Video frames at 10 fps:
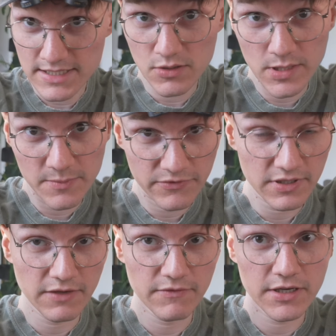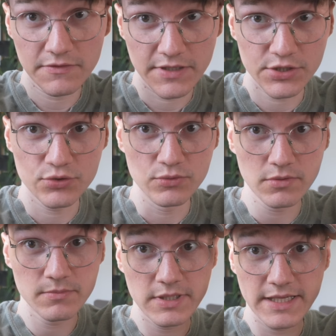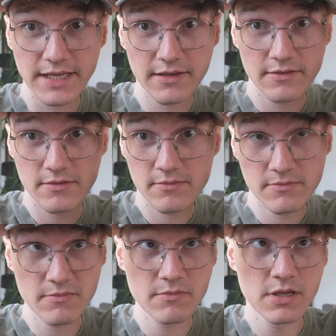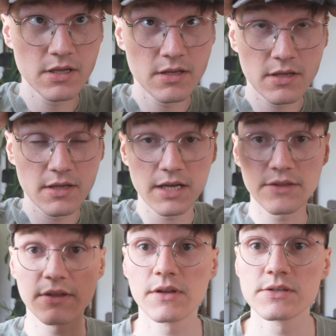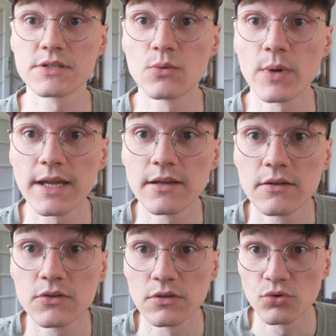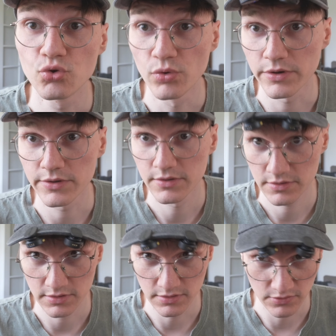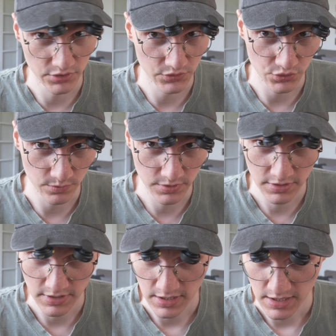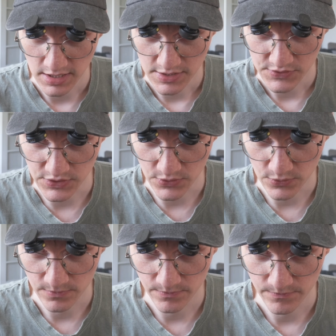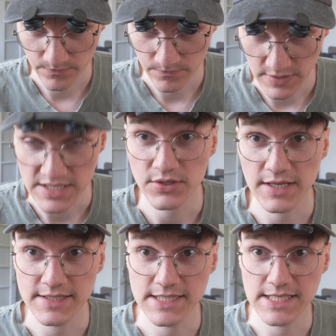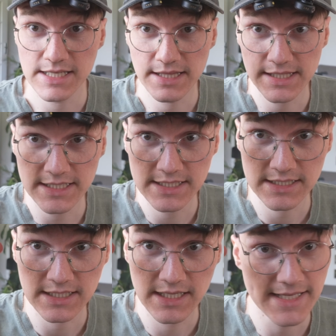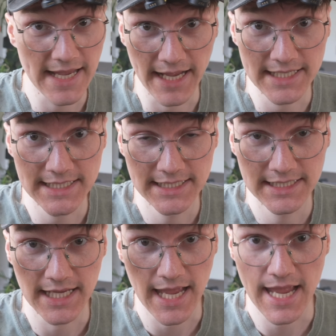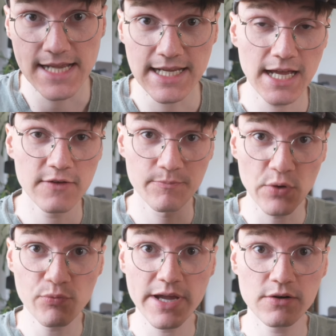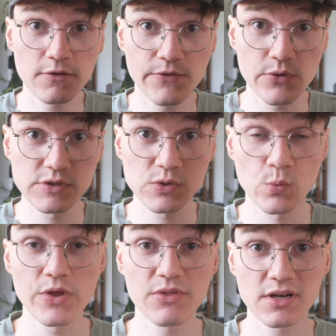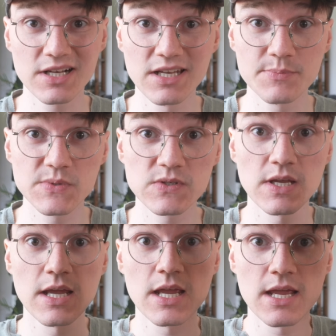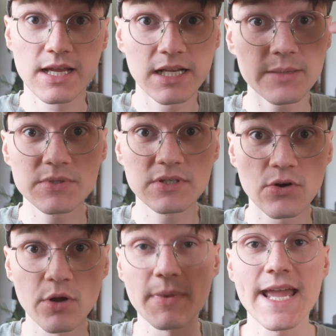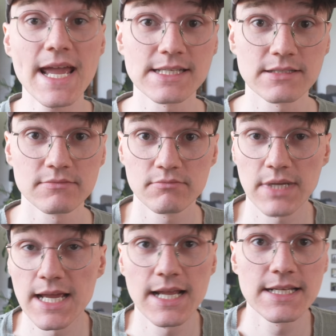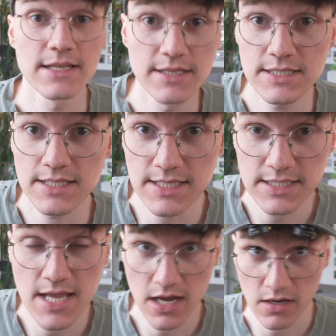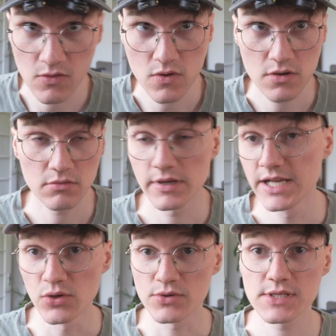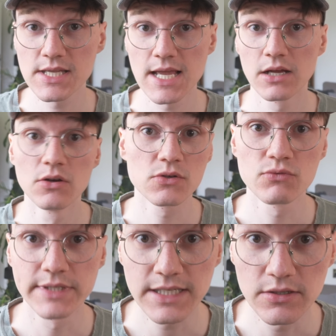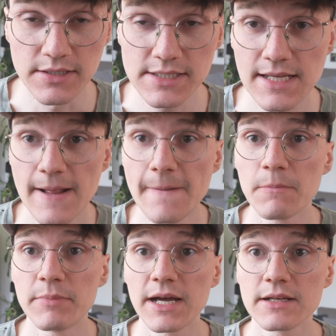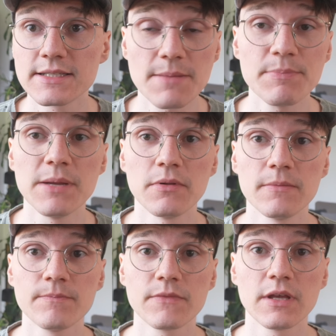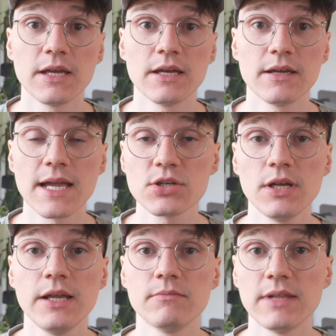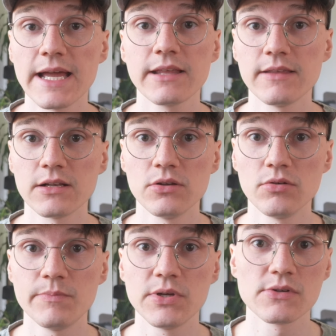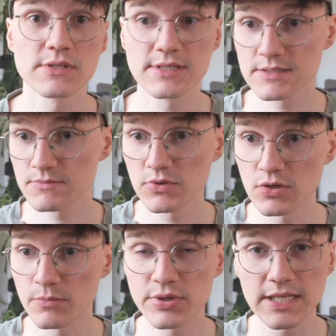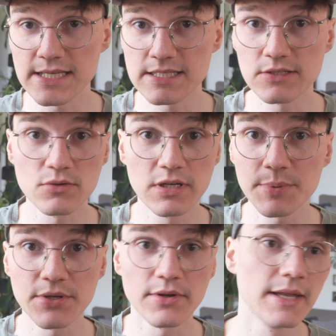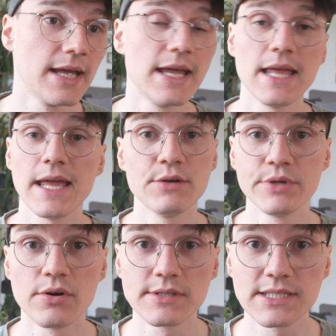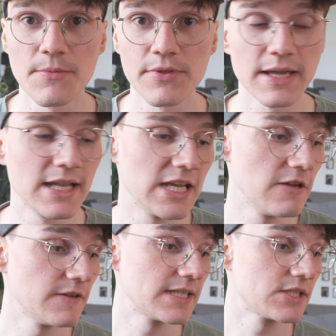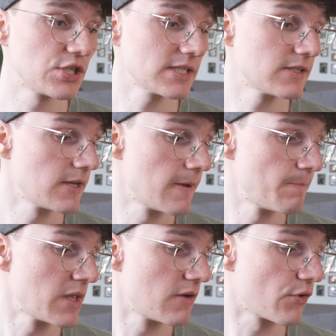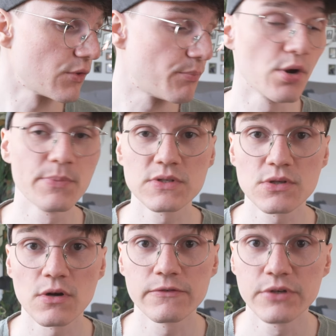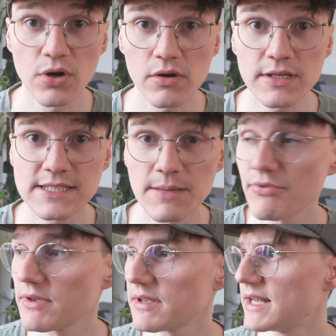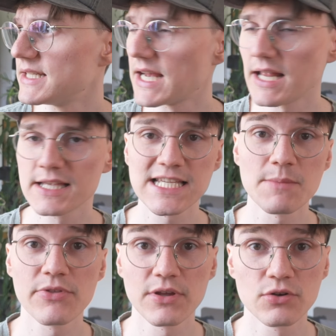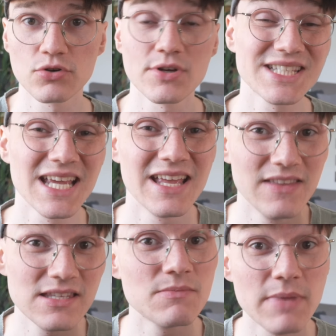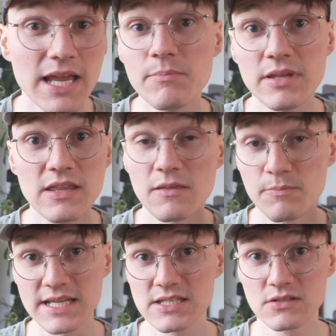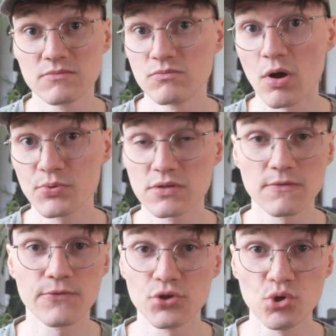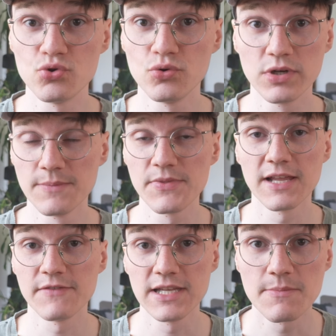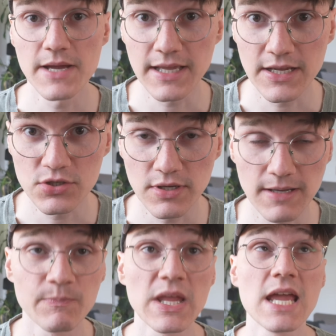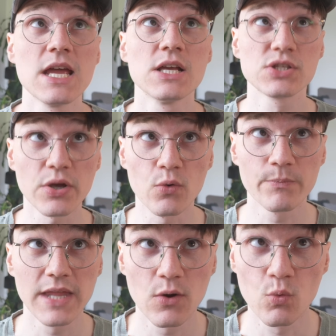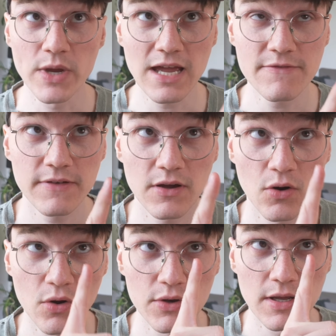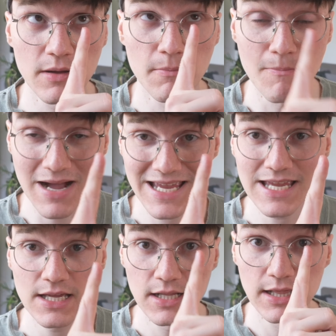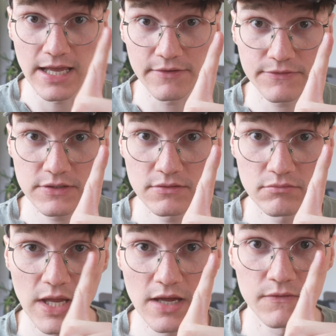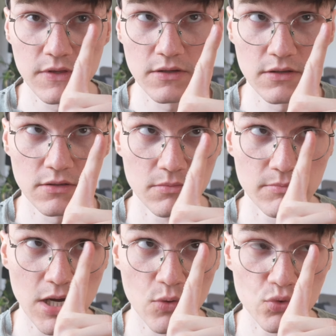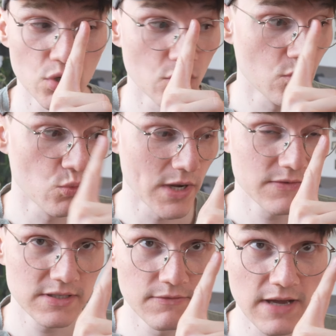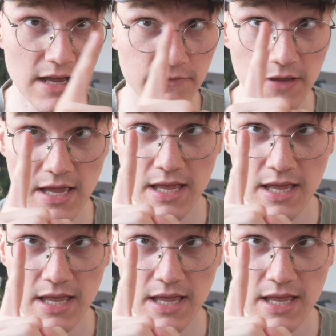now I'm feeling very, very cool. Like, I think there isn't a way to look cooler on YouTube. So, as you can see, this is a head, and I have both microphones with their clips clipped on my head, and this is how it looks. It looks ridiculous, but some people actually like that look because it's, you know, pretty easy to clip it on and record something. And if it's just for the purpose of recording something and getting something across, this may be the best option for you to clip the lavalier mic actually. So we have on my left, we have the Maono Wave T5.